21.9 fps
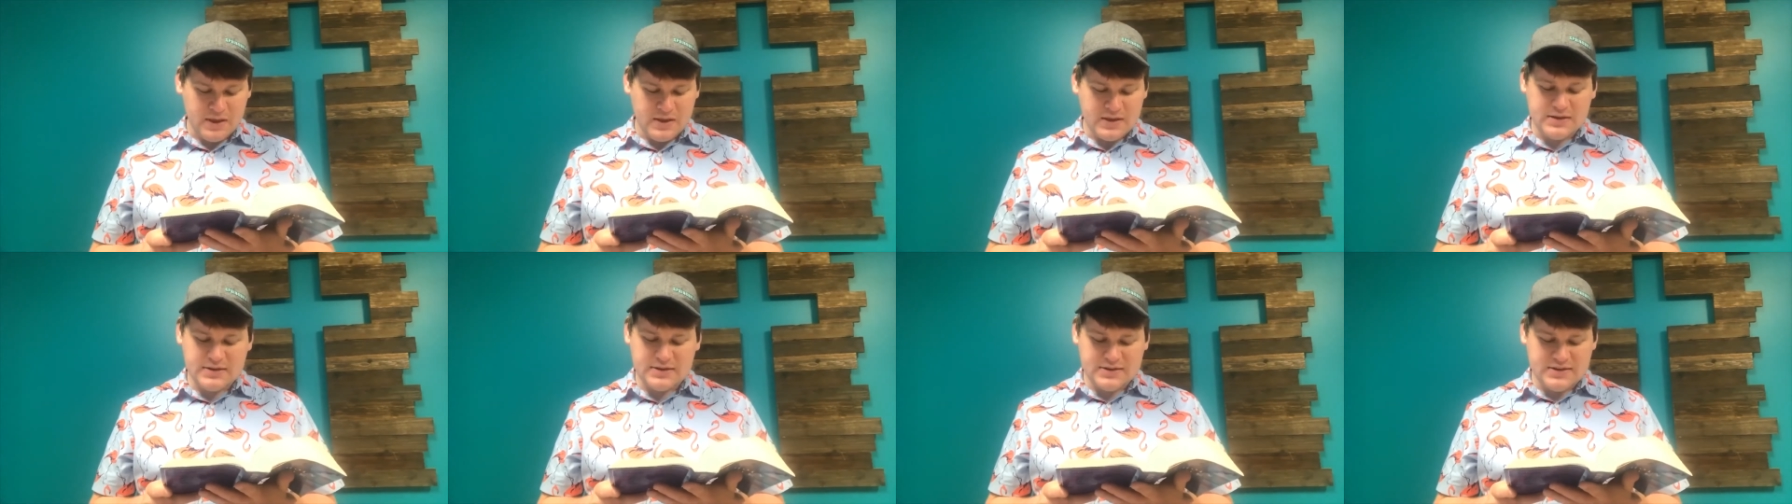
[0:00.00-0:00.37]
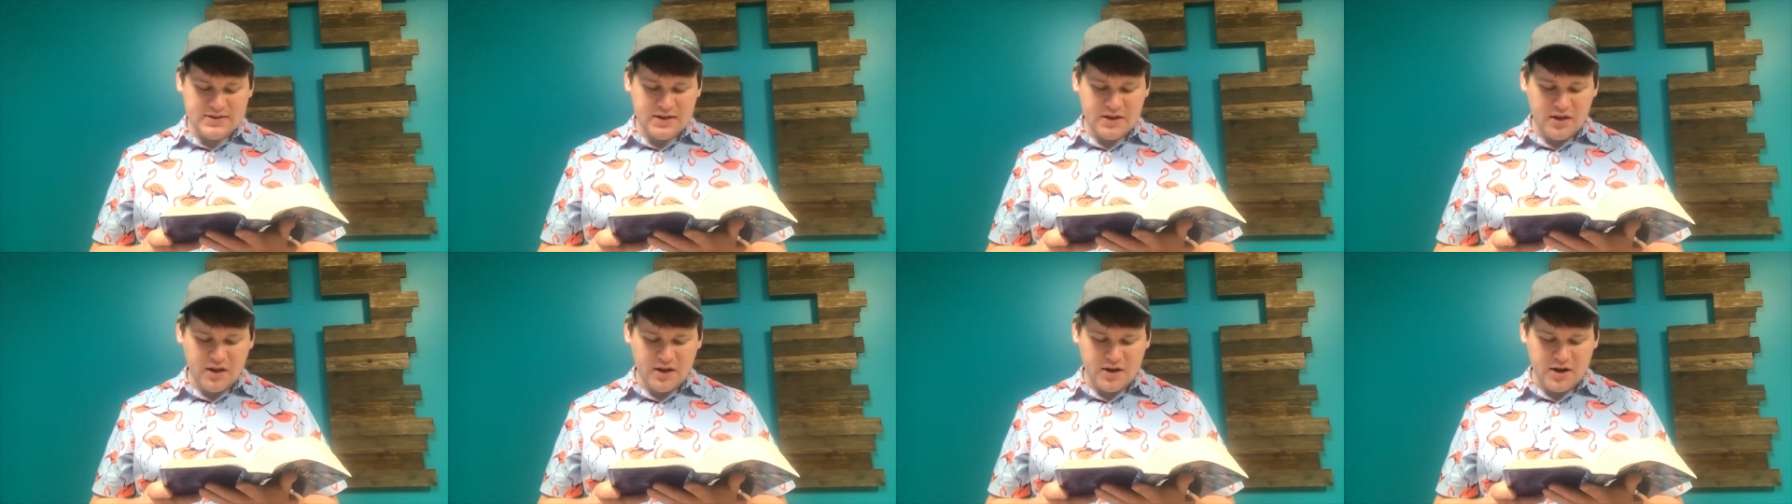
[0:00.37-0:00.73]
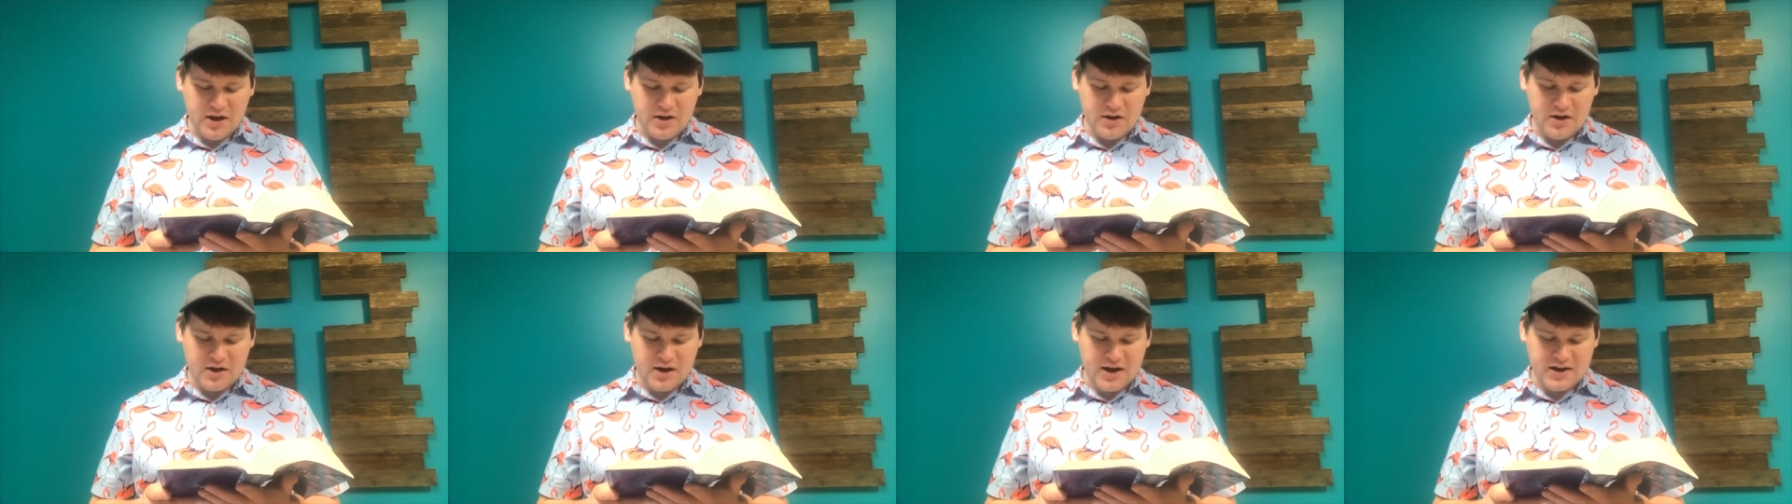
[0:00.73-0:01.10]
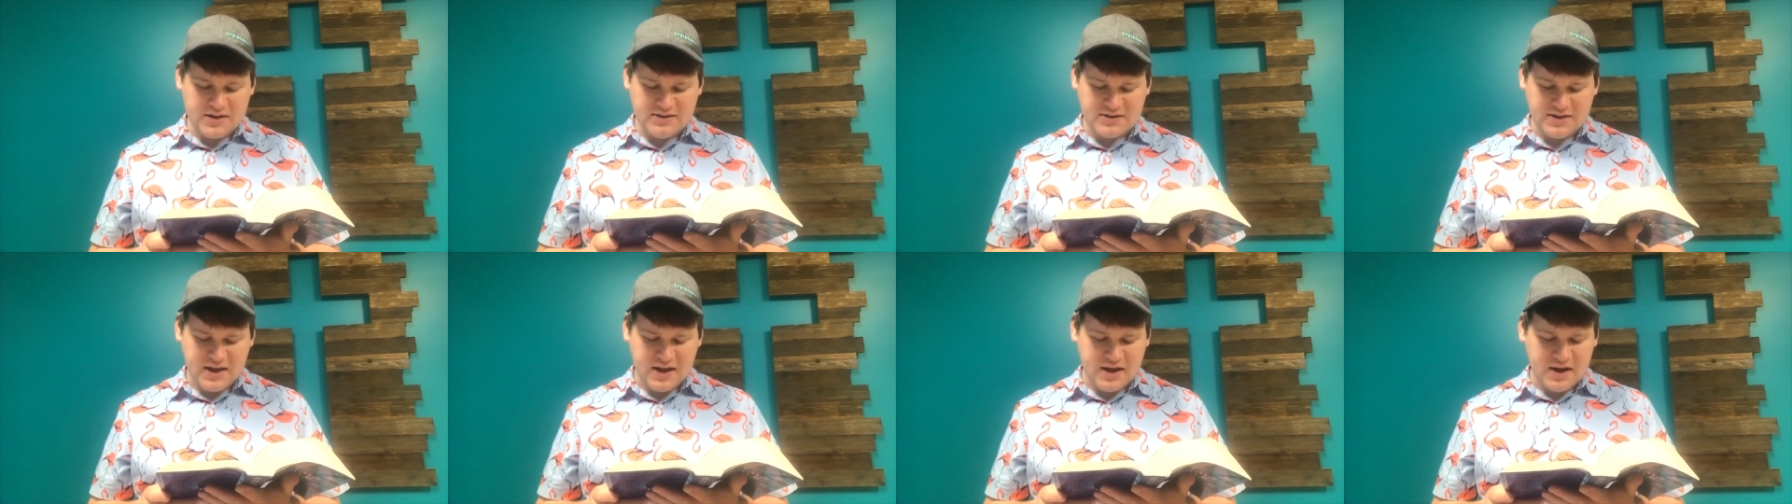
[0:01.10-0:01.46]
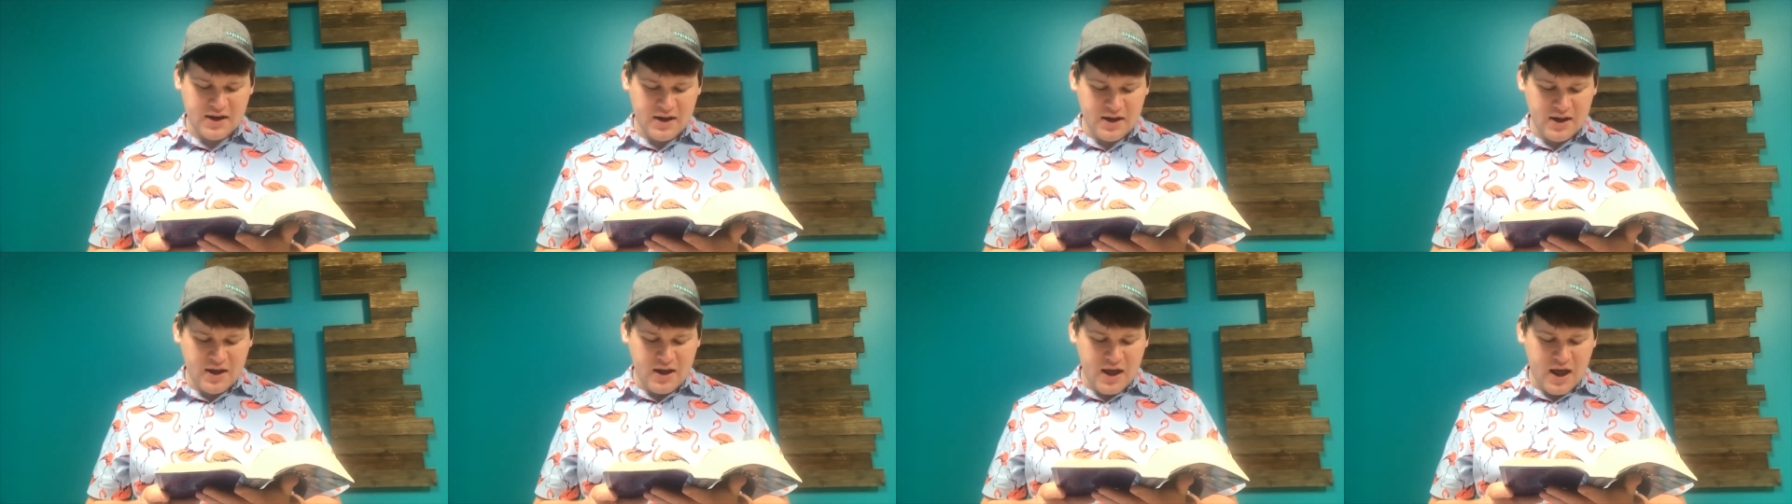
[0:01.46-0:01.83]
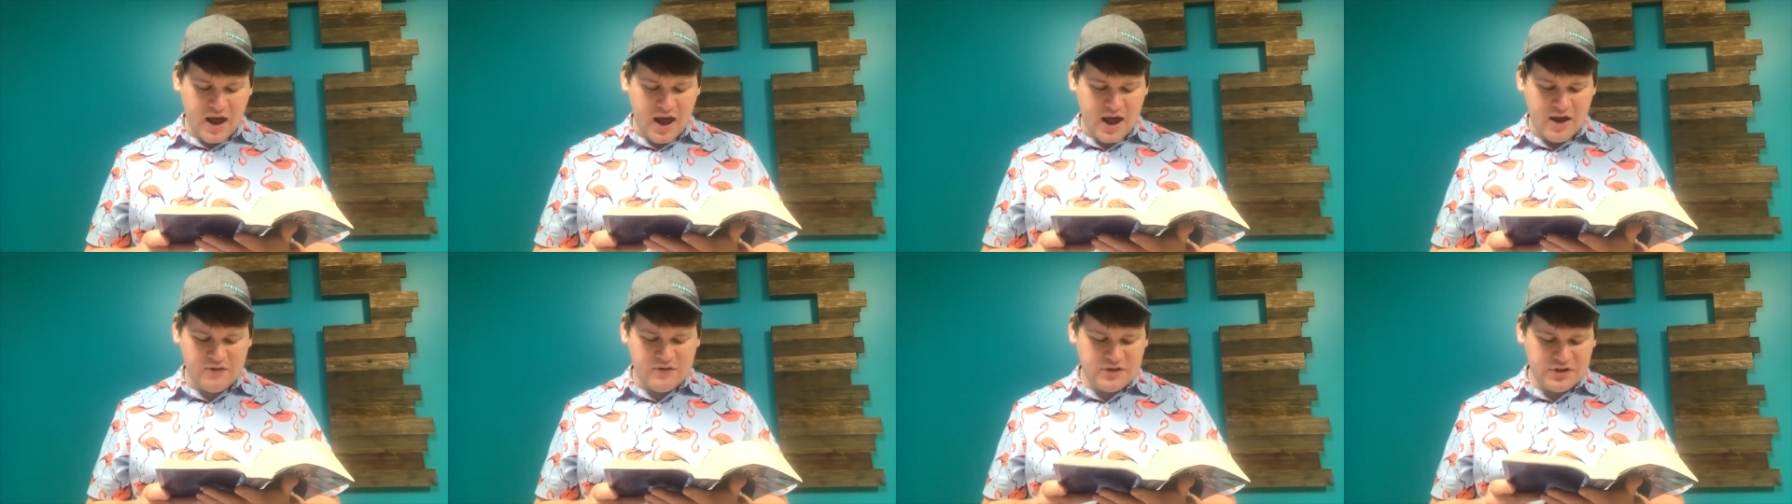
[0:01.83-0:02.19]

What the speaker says: Still another guest said, 'I have